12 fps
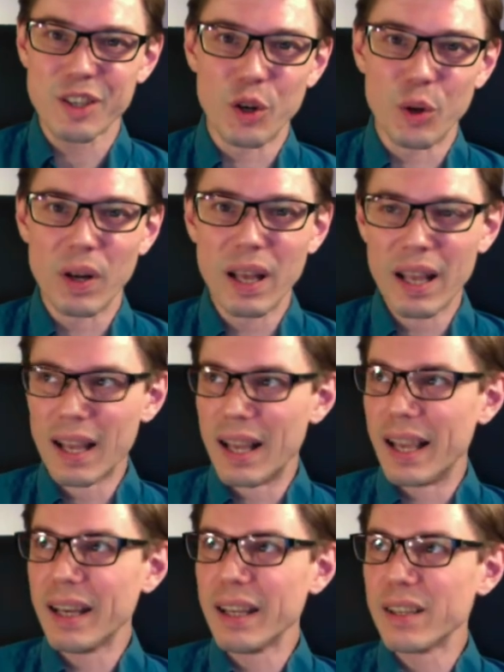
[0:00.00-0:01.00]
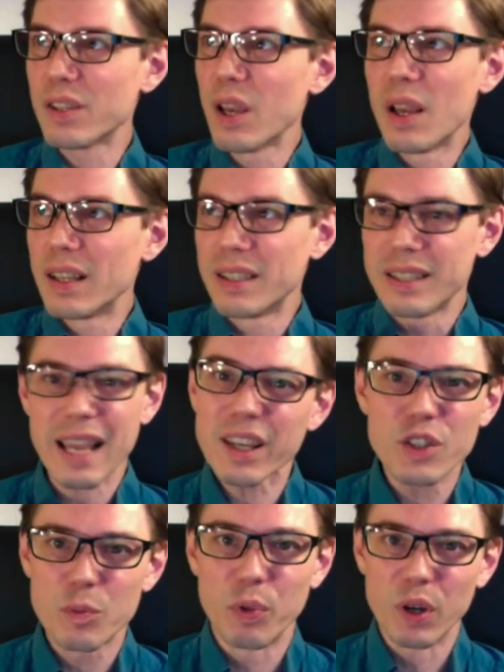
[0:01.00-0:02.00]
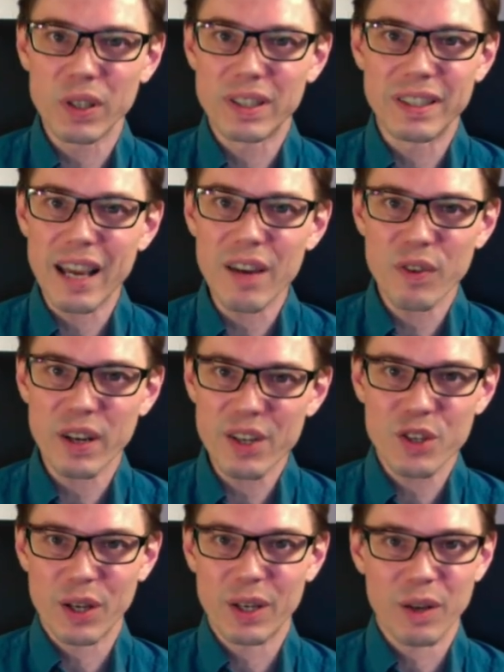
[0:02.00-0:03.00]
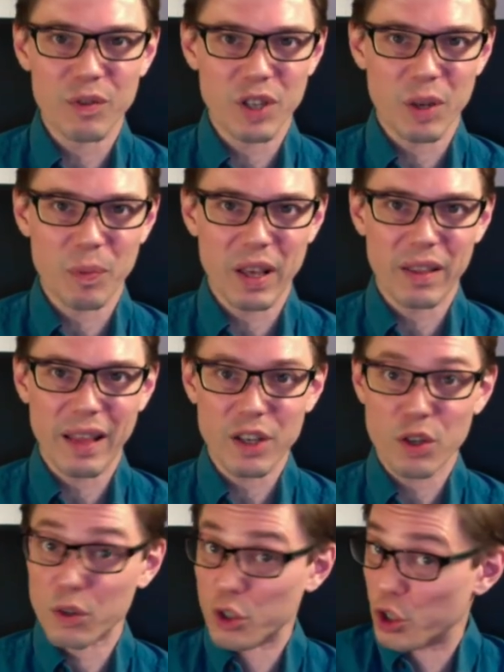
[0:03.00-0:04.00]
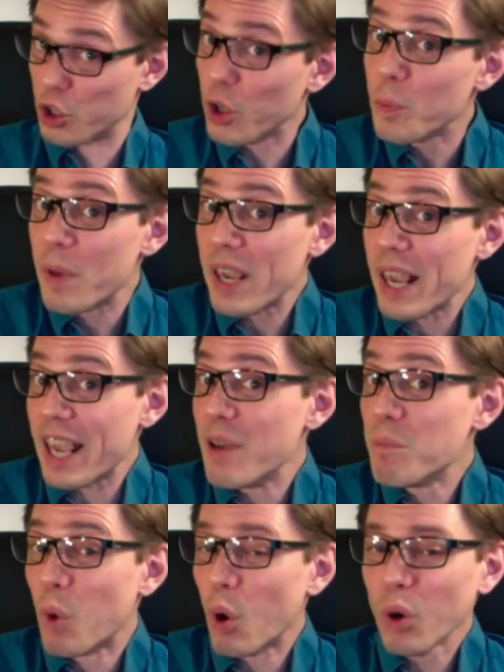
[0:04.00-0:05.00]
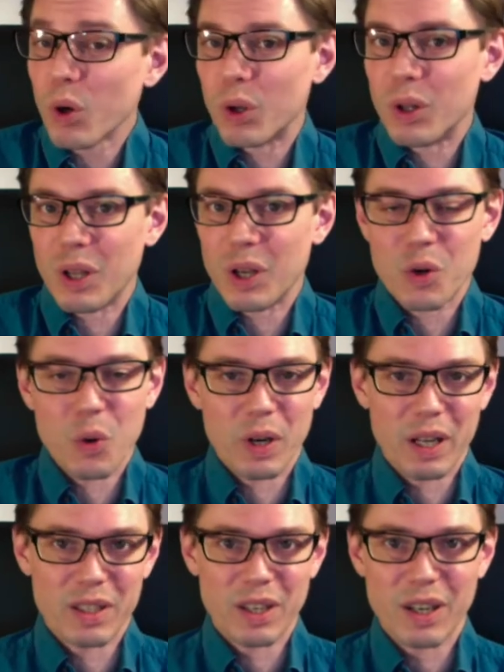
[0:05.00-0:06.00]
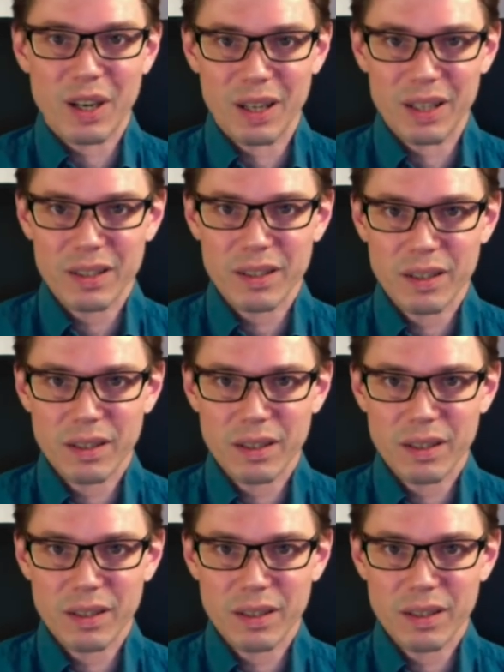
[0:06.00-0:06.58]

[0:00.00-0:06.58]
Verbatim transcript: to. It is textbook definition of something that should be immoral, according to Kant.